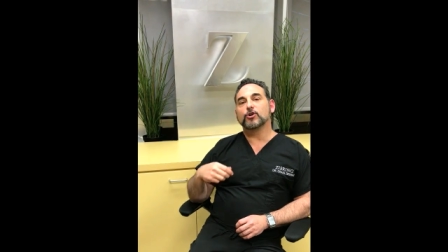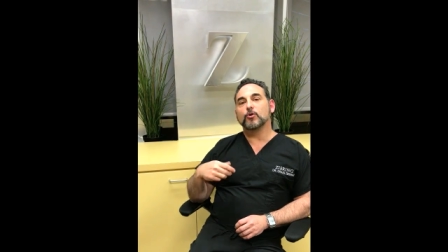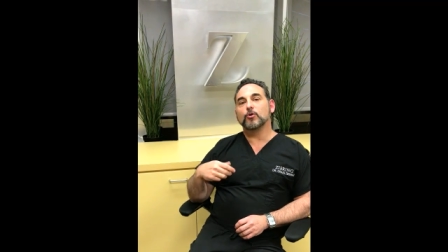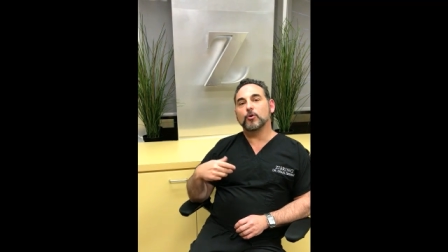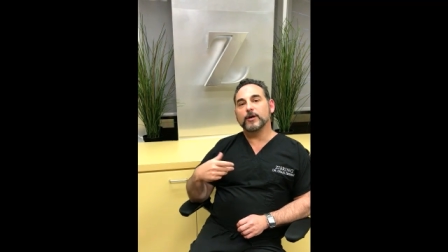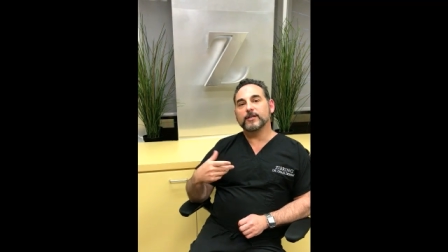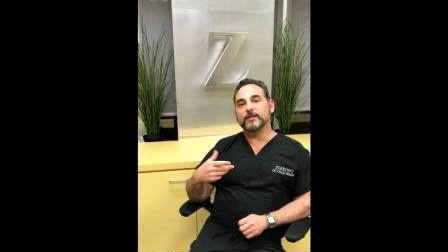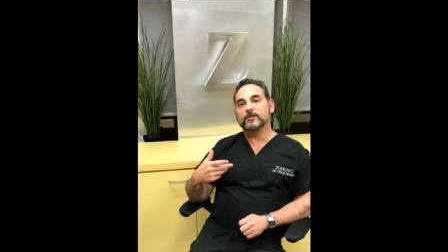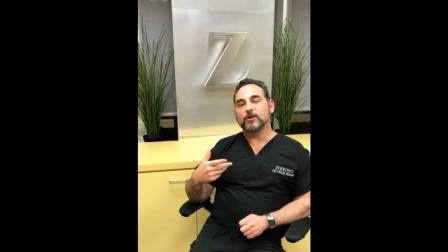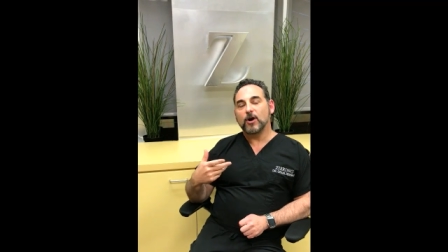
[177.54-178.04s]
you're
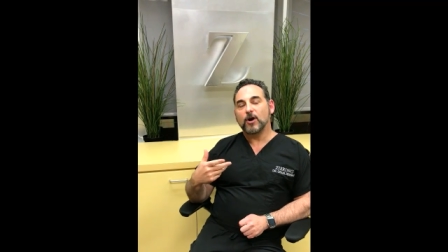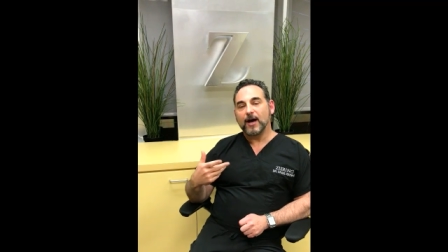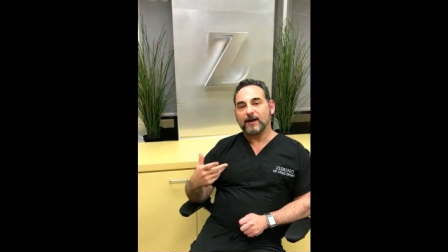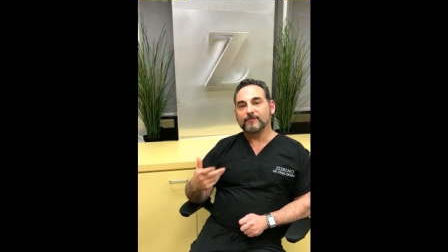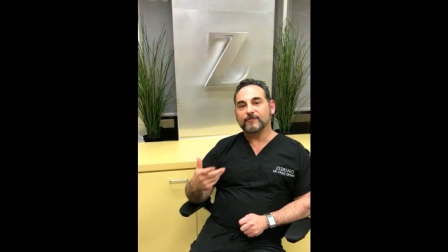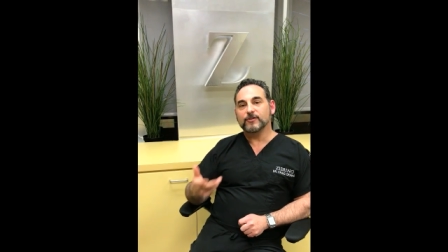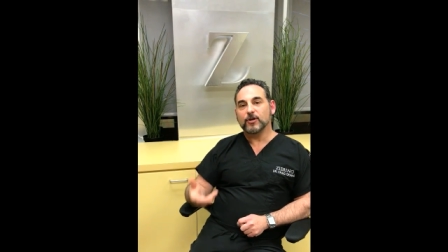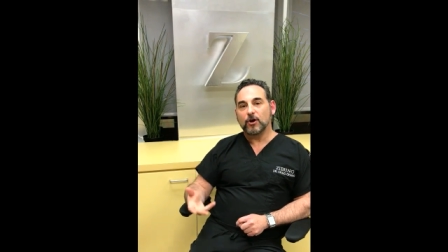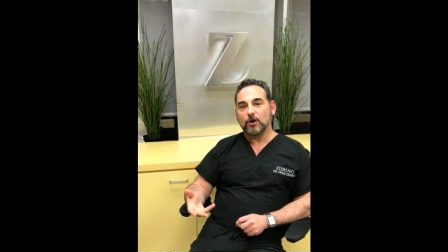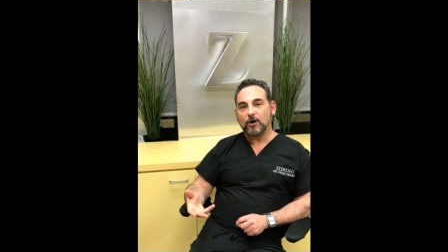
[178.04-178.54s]
going to
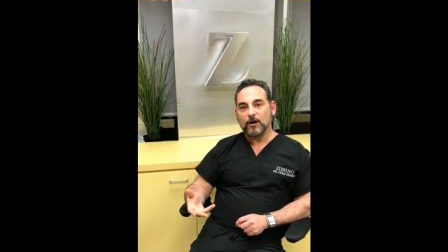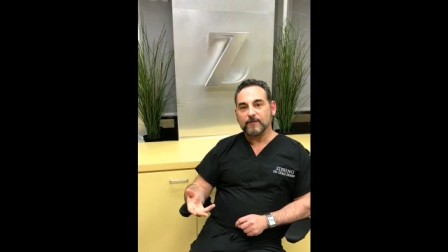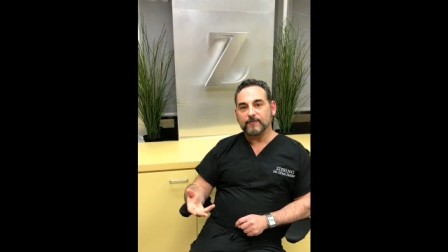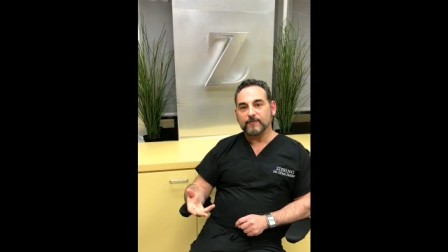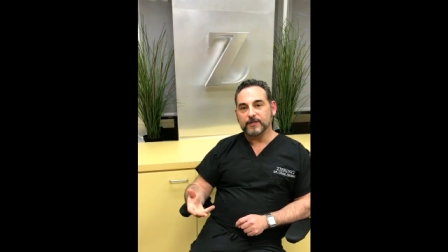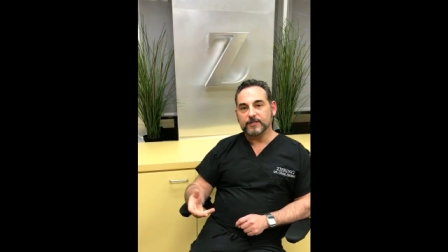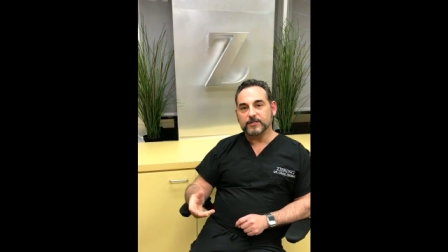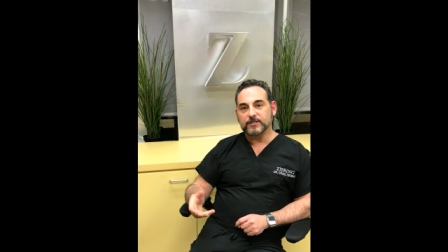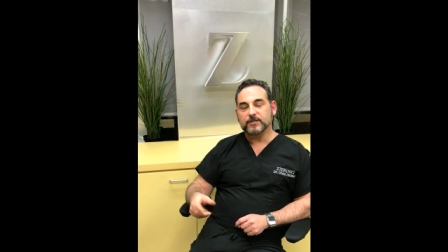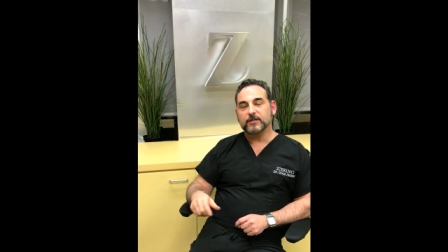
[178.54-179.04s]
have to
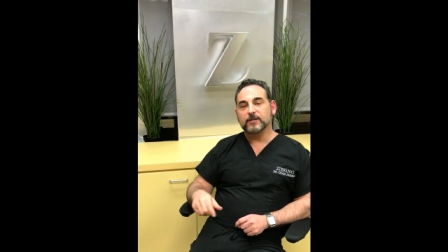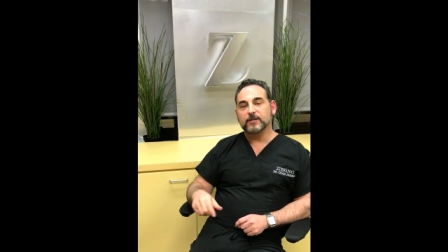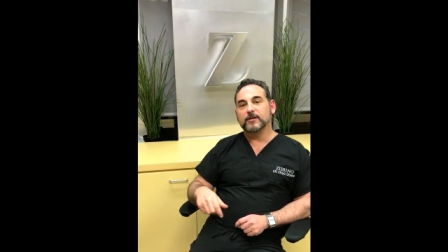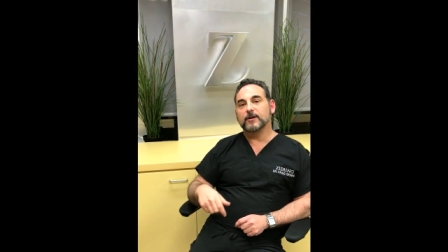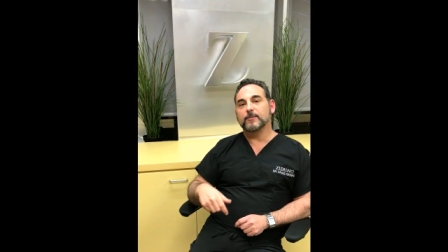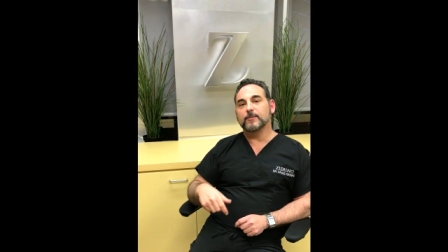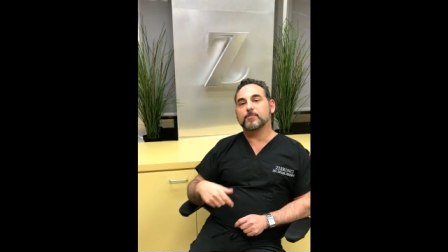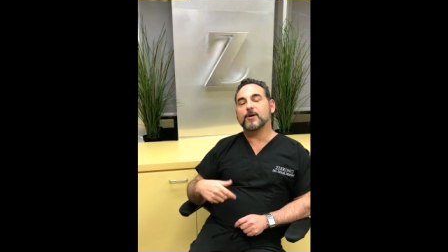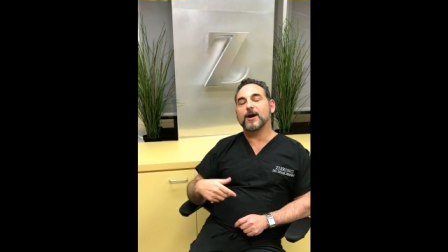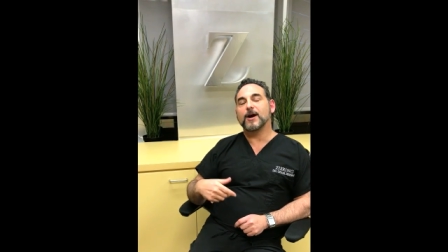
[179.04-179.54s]
harvest
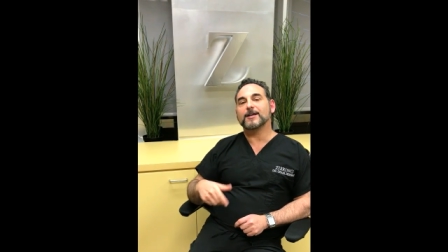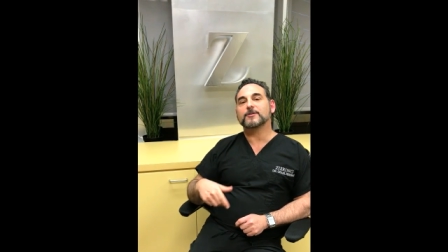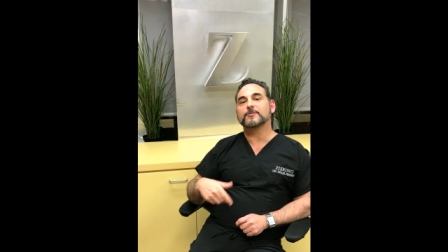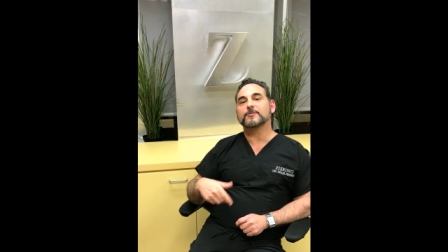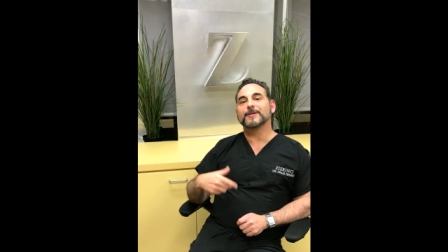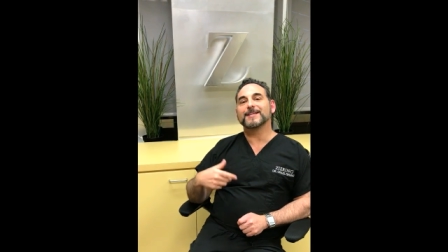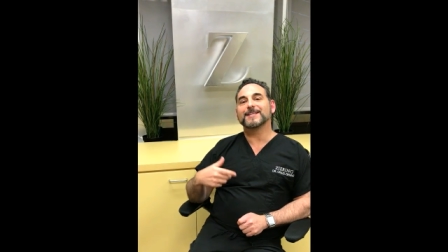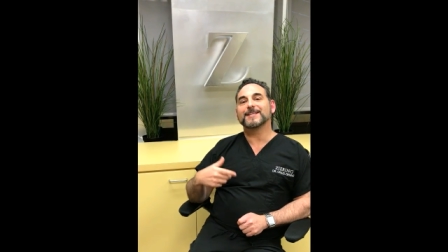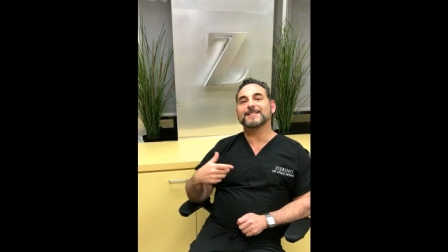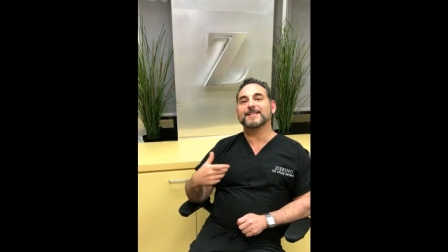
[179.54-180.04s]

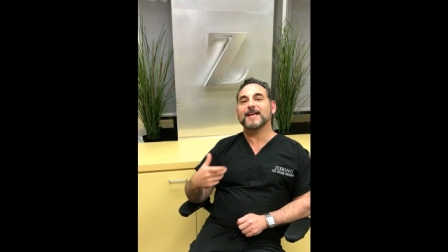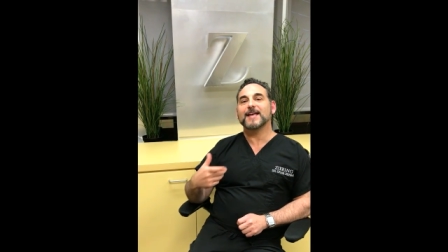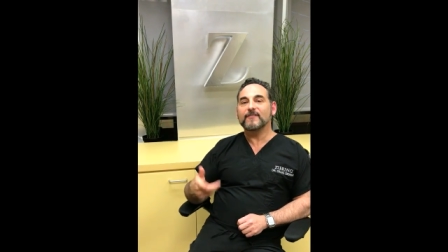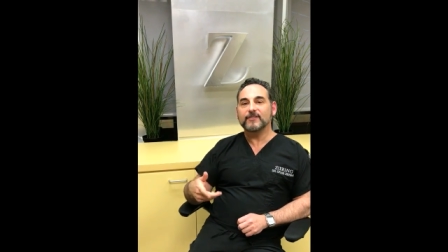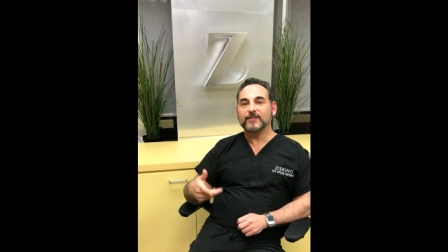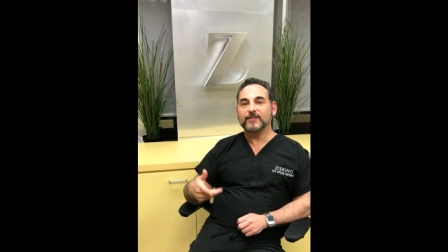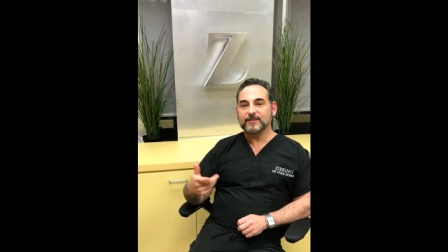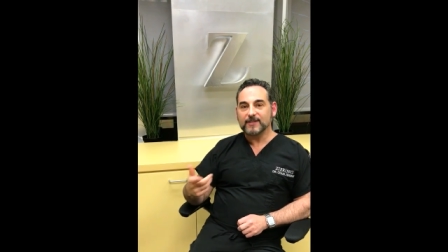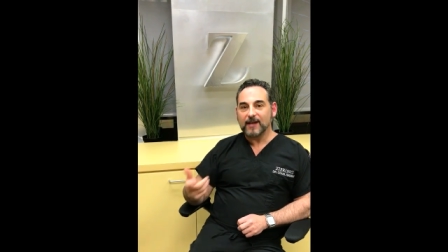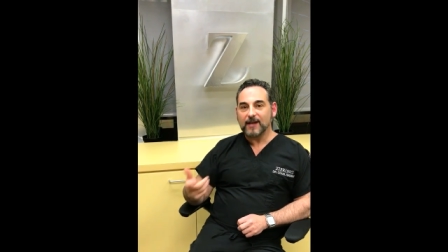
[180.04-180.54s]
approximately
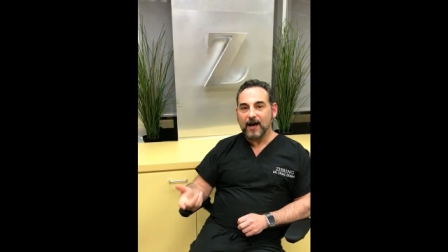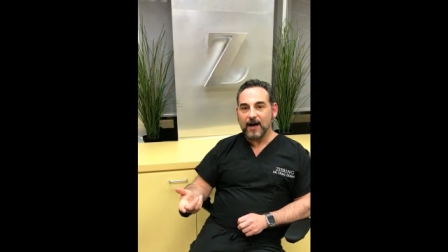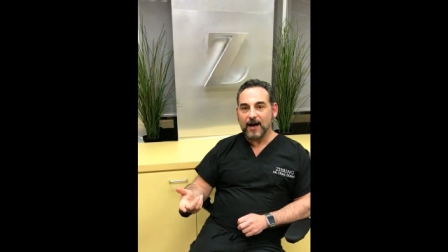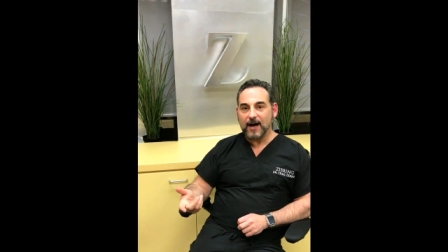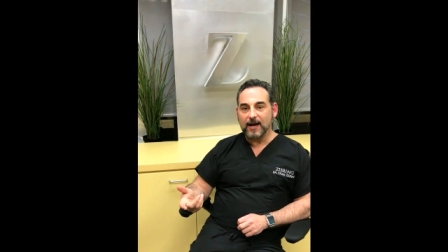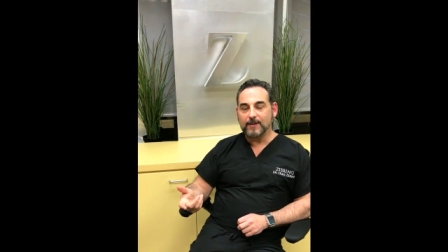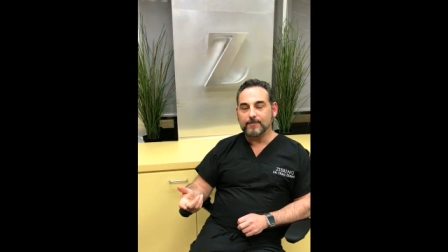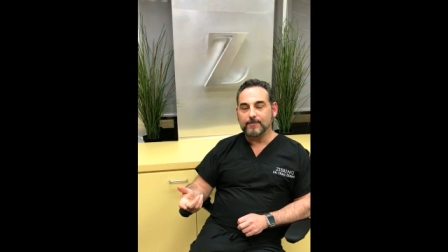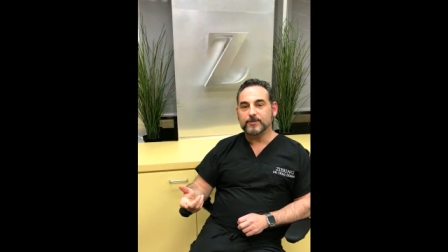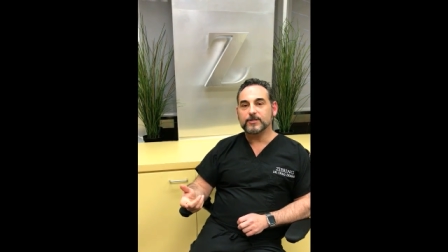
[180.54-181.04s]
seven
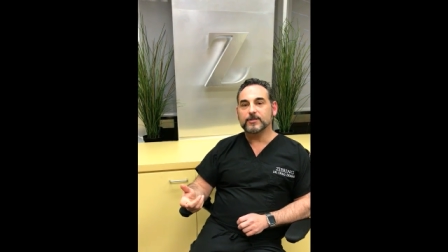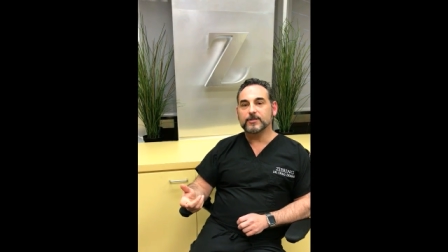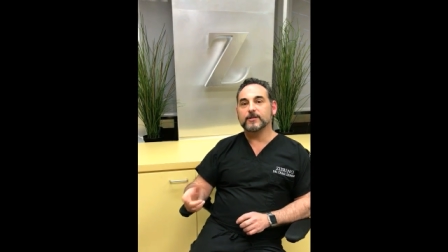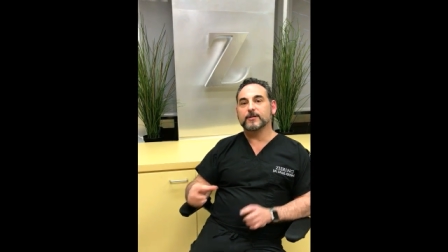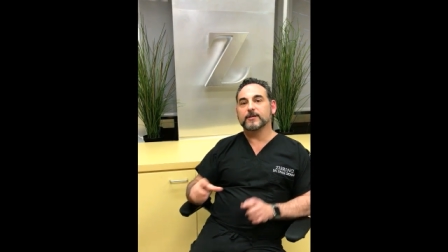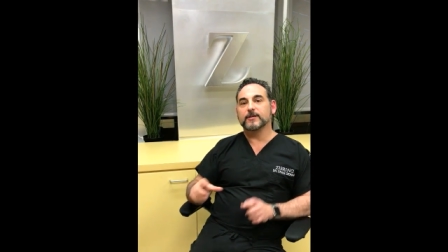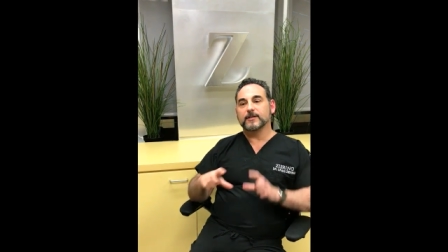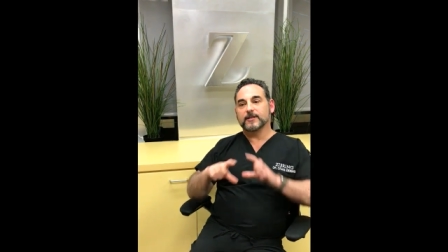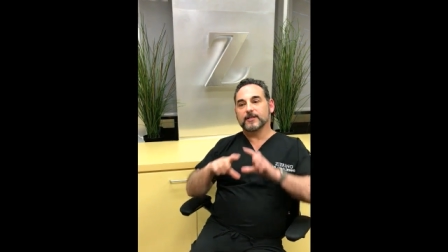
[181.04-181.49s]
times